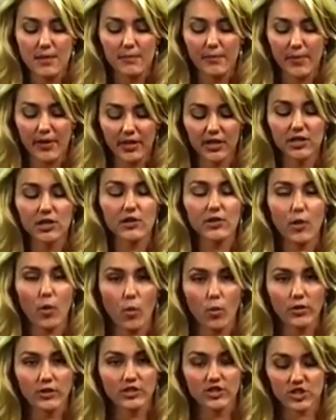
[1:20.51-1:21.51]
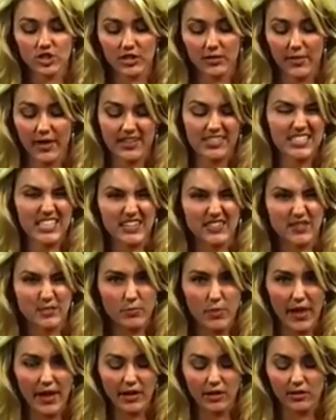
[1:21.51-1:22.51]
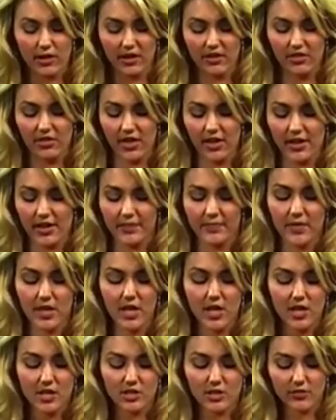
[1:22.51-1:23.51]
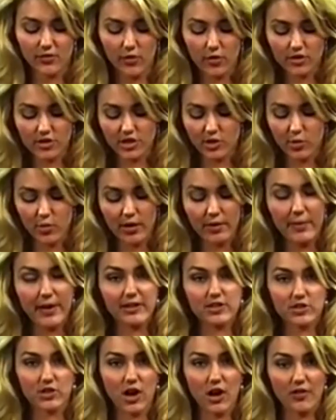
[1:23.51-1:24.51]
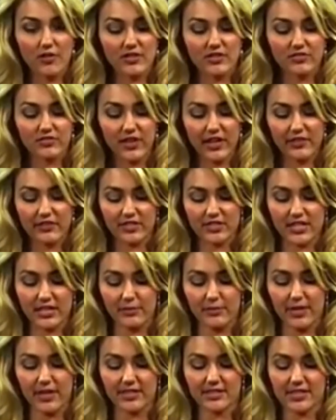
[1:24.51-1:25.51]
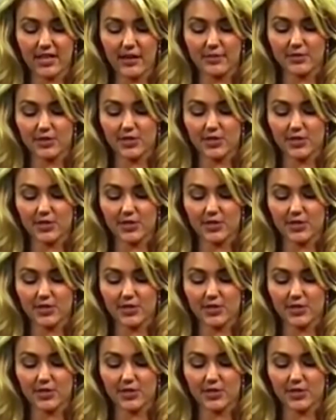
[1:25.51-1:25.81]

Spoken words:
But, you know, the orange in it makes it even better, I think. So, of course, you want to make sure all those flavors get mixed up.